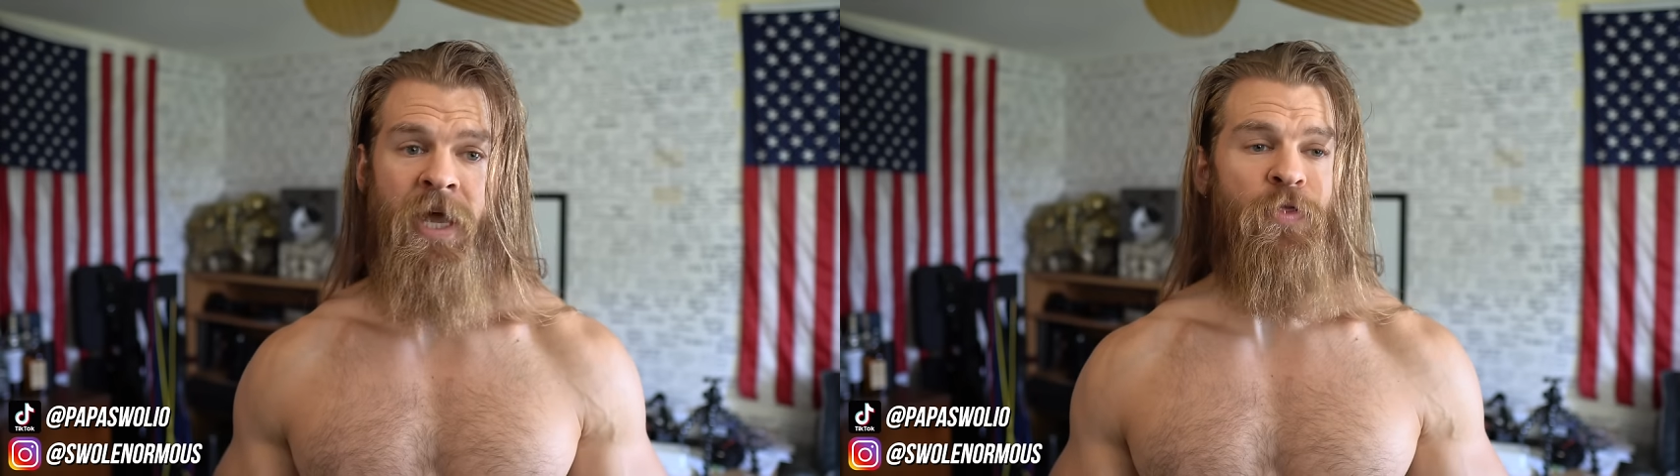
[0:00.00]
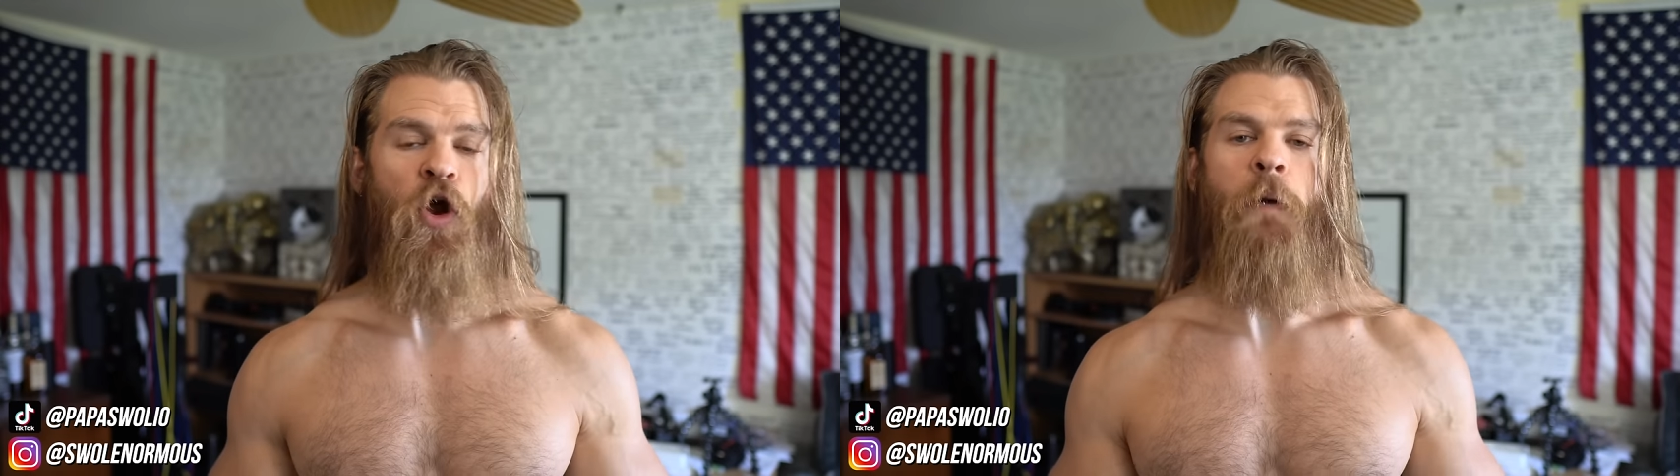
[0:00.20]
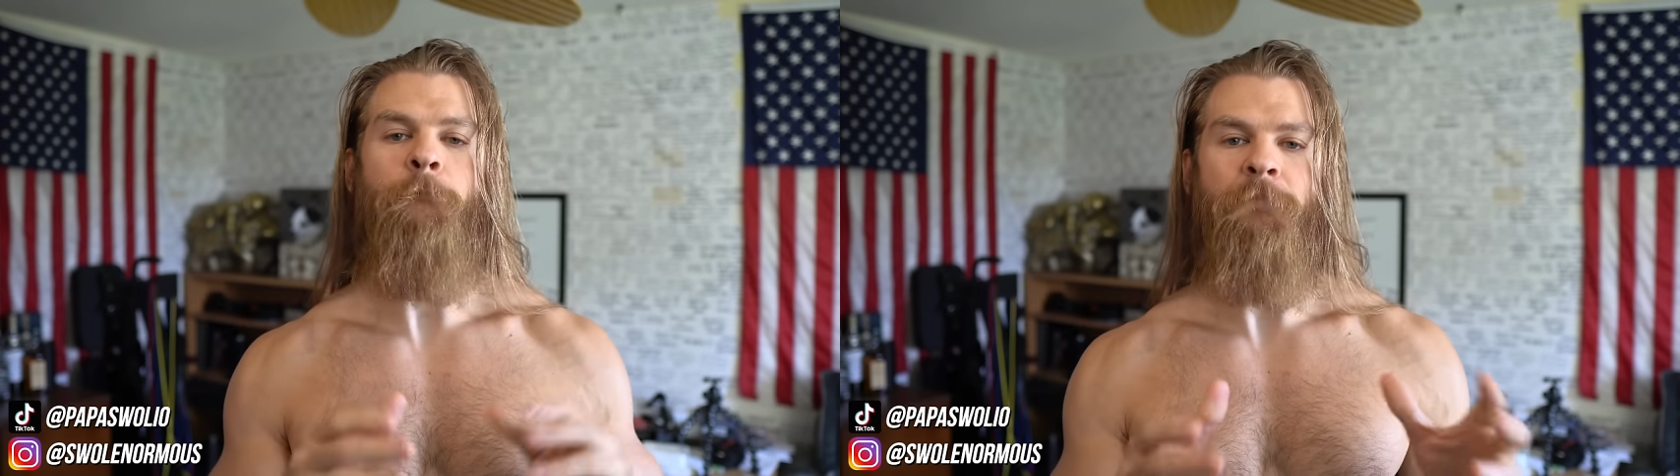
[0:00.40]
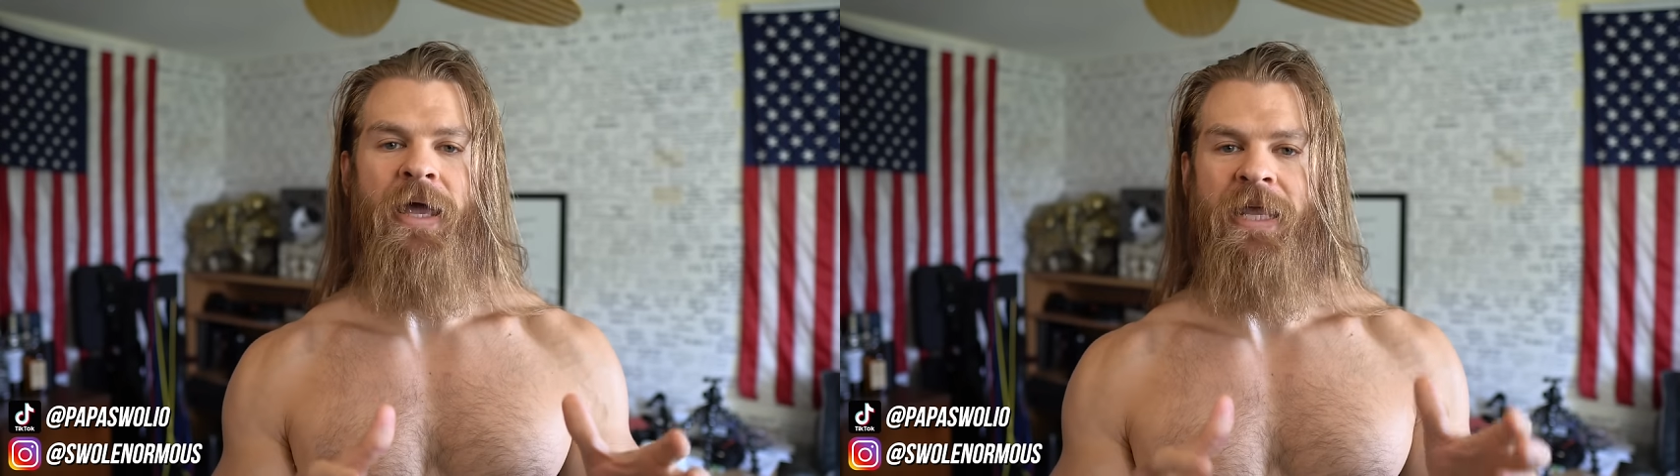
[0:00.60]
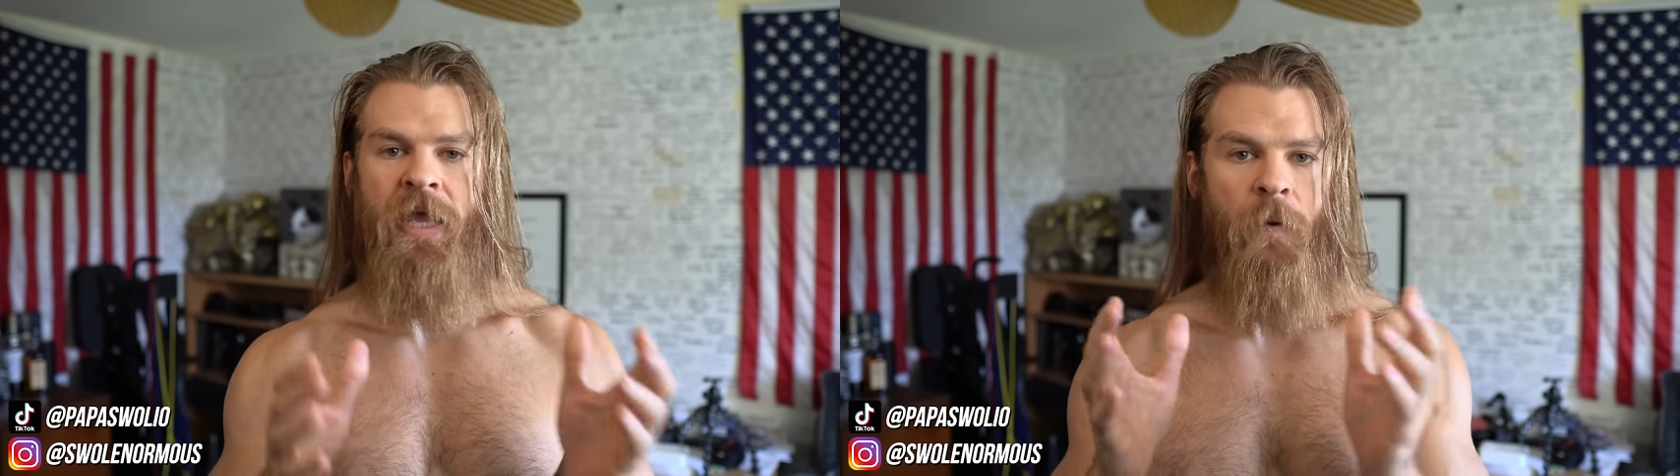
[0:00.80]
There are
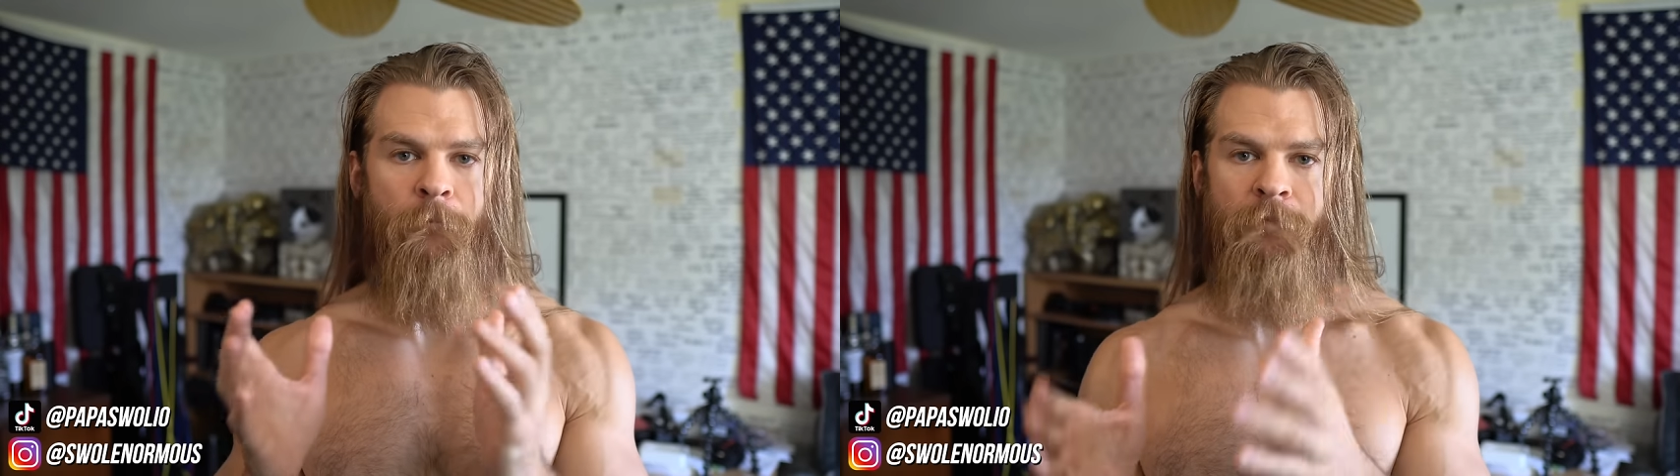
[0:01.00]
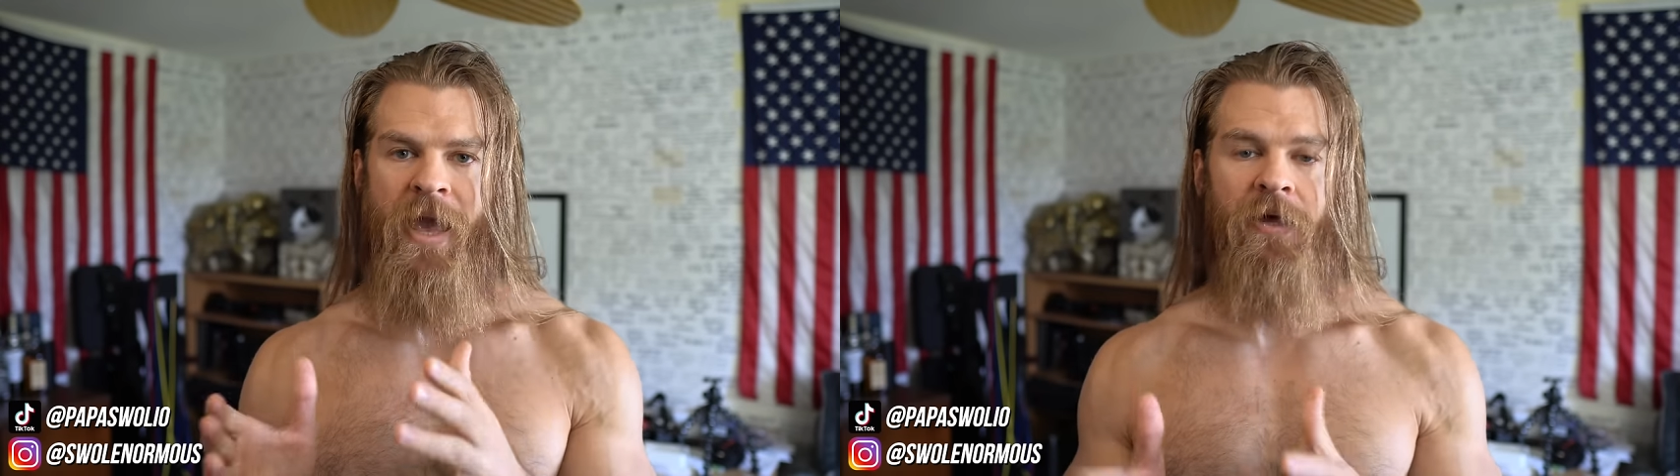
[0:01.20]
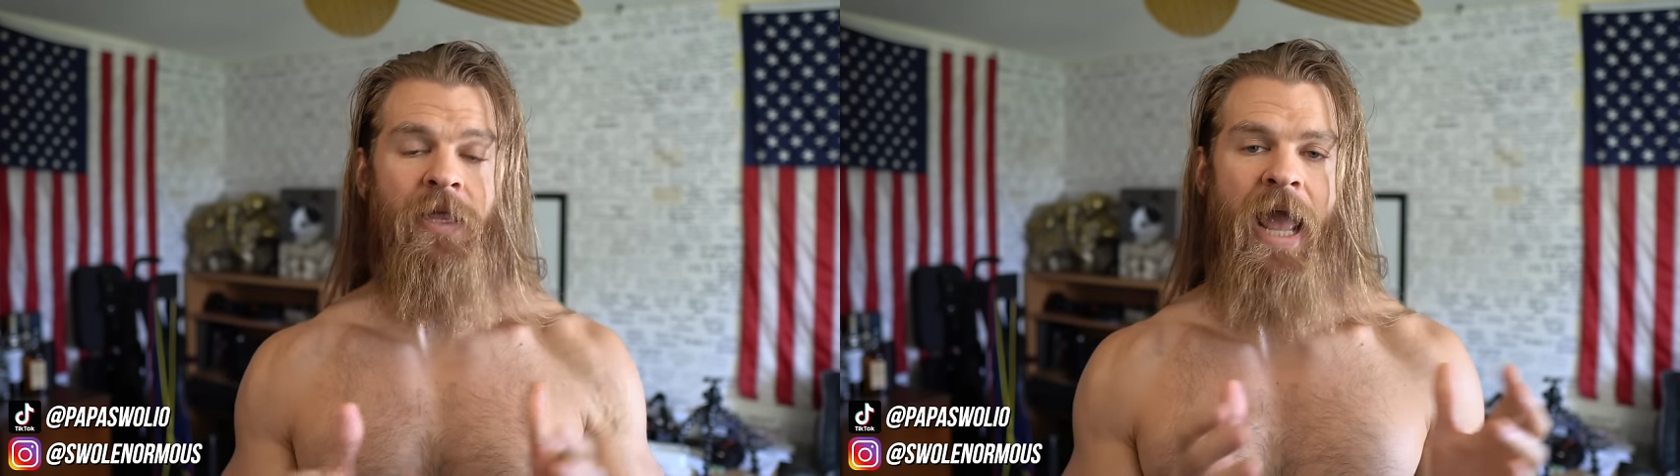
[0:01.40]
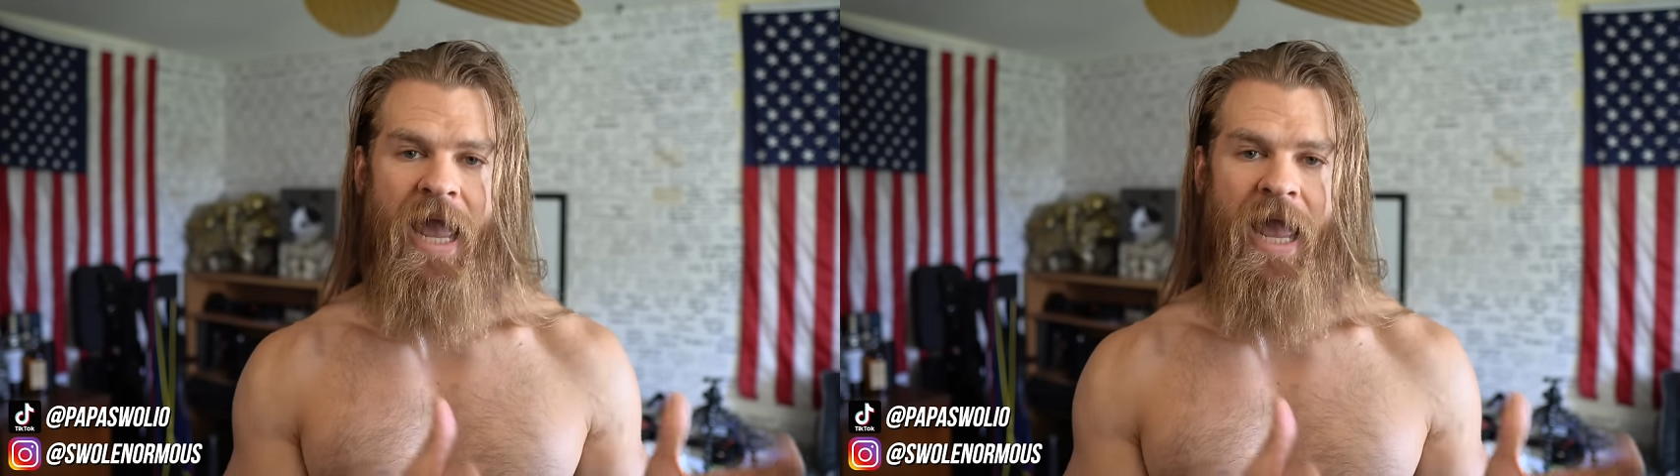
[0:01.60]
many male